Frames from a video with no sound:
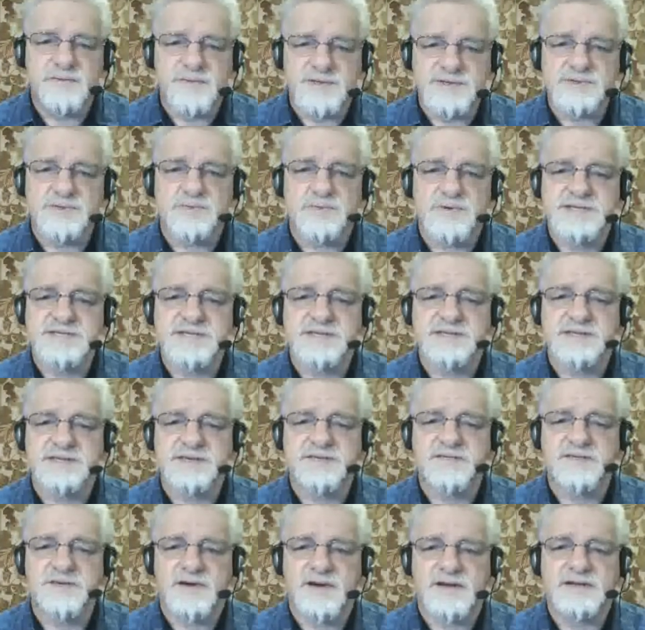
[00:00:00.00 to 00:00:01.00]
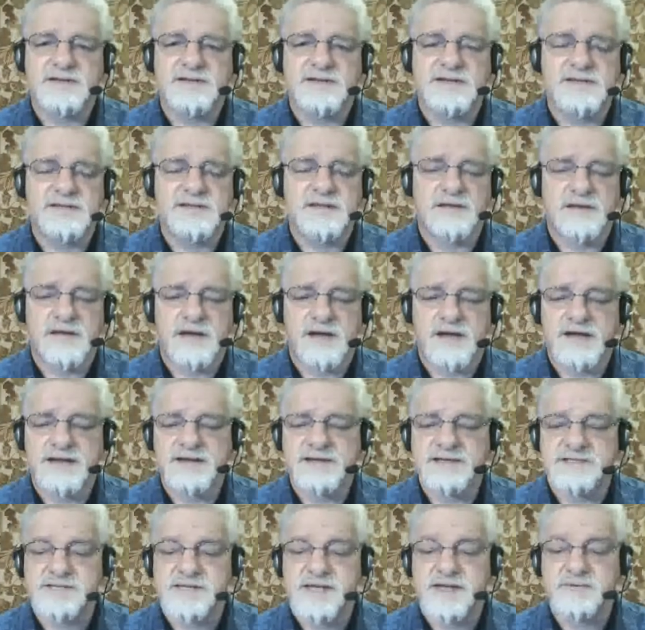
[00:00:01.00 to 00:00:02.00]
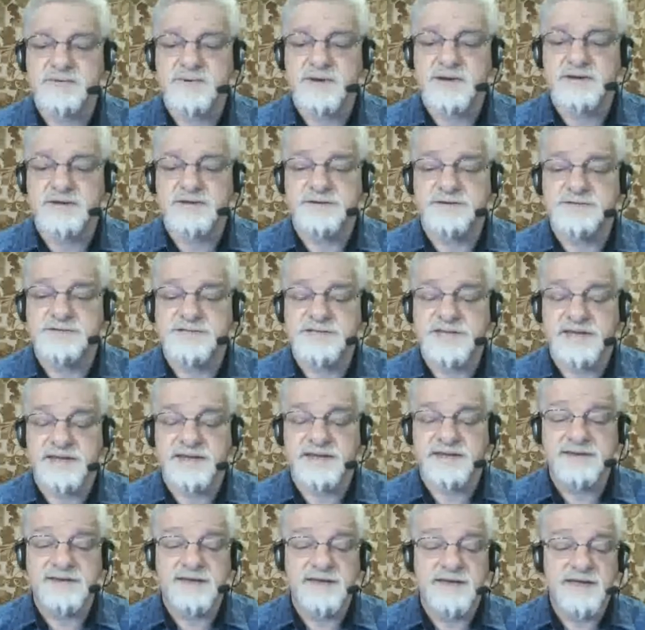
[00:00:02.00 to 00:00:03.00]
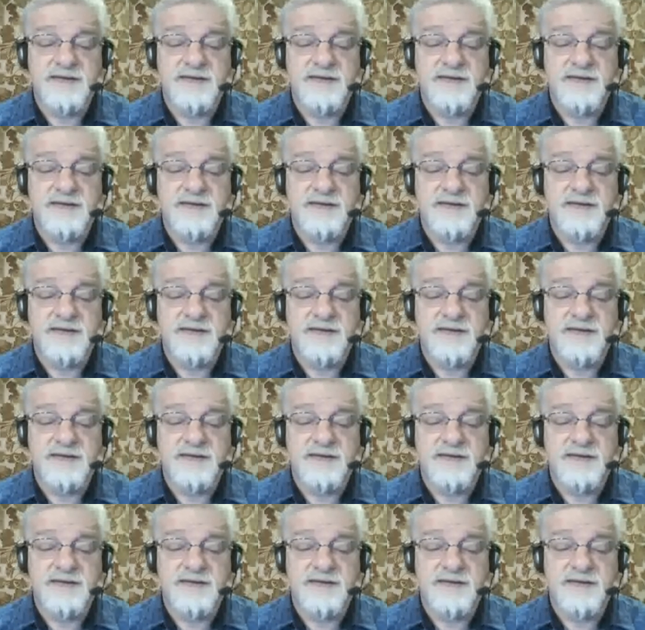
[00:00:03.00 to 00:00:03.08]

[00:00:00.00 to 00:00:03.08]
which wasn't defined in the law as I understand,